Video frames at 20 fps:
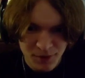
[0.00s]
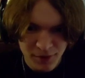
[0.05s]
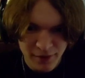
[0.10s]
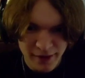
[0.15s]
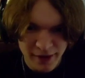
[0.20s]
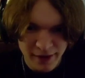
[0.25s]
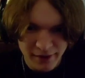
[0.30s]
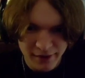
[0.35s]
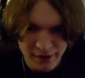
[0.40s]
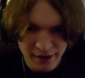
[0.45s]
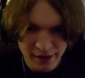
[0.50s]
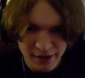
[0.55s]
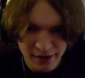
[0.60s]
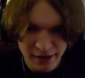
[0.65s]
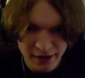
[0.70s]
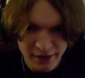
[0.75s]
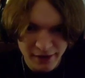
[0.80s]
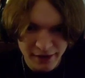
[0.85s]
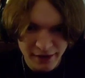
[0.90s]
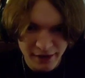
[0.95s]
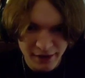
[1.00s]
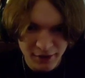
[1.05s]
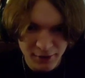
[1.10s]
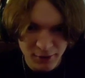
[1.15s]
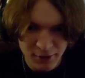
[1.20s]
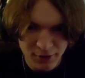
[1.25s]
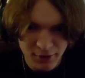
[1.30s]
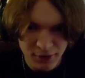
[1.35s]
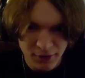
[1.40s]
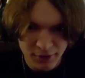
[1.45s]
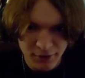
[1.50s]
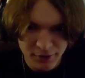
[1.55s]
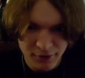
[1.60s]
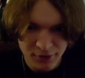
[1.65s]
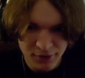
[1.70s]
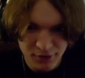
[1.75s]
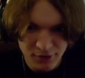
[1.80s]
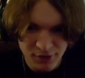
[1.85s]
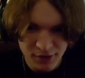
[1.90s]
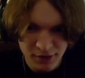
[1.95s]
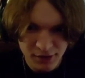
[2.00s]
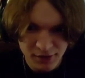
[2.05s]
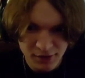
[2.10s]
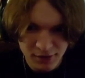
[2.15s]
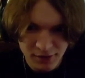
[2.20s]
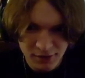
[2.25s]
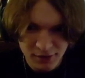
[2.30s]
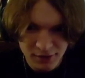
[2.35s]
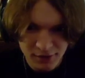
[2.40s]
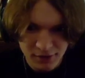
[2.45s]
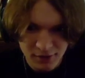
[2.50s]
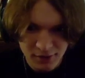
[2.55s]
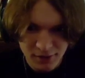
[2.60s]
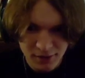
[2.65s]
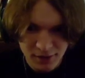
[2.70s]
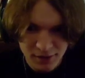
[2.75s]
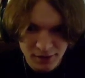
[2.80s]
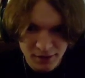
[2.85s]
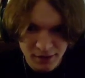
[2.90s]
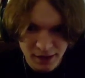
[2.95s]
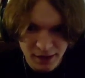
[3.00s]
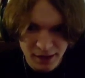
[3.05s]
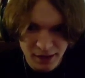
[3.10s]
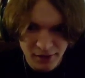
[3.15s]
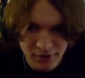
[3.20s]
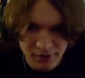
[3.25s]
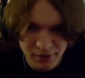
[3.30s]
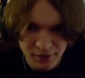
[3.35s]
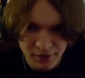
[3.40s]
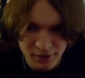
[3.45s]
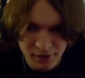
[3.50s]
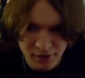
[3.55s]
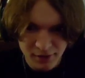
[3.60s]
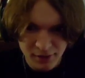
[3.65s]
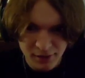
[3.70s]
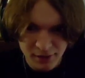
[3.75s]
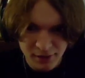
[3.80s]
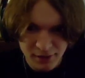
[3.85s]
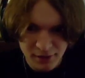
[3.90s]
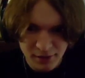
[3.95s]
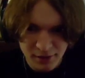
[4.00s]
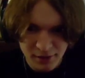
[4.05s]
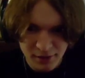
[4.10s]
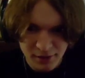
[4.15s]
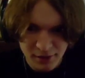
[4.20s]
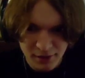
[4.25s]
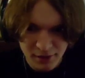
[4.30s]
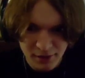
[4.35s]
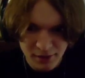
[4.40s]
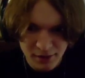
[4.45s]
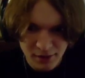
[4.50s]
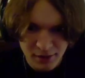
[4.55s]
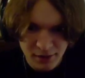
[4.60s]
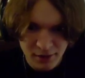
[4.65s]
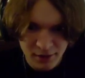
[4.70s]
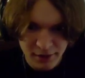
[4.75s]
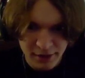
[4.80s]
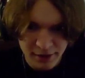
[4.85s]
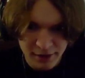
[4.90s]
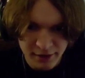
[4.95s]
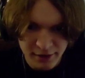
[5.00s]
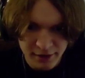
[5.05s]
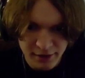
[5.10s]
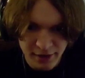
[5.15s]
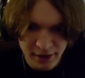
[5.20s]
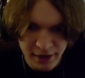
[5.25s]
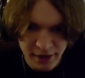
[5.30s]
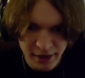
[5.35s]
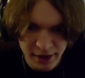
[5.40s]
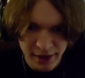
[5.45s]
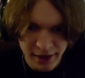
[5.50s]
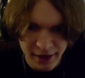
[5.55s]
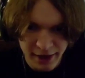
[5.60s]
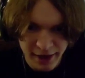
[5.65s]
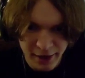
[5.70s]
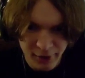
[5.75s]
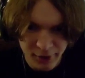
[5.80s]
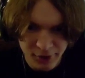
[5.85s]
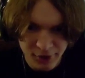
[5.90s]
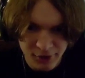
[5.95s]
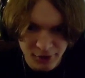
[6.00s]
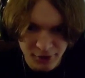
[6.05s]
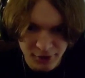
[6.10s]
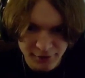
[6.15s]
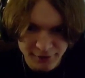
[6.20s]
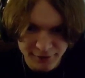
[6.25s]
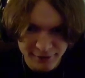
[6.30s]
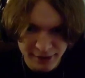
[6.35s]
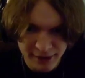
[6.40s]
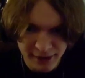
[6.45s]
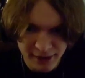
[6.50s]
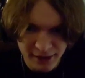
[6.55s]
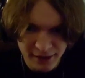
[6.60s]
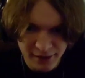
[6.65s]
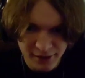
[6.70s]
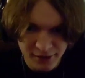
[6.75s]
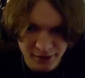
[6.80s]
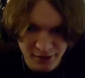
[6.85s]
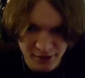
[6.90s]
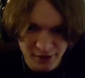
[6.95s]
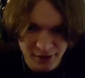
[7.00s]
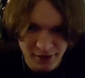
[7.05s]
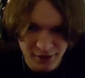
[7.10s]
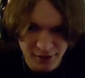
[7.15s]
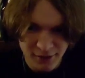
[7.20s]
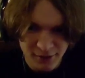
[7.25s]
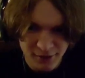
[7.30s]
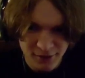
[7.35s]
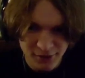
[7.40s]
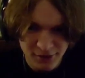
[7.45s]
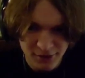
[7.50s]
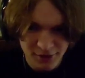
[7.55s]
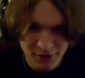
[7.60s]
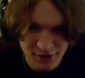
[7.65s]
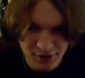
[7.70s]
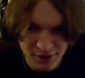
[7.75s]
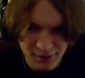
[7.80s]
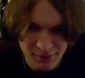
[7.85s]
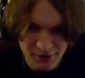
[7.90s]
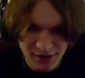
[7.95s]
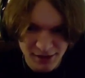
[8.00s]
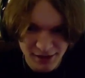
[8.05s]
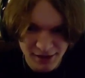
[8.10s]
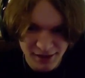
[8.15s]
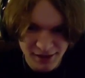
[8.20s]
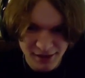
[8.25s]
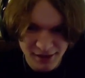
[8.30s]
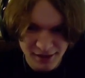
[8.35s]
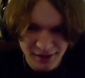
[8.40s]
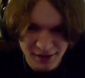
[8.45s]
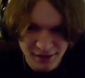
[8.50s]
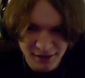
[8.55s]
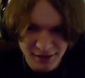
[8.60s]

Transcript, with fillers: Alright, I think I, I think I know where the office is now. I think I have, uh... Good idea. Hey, what's good, Foxy? What's good, man?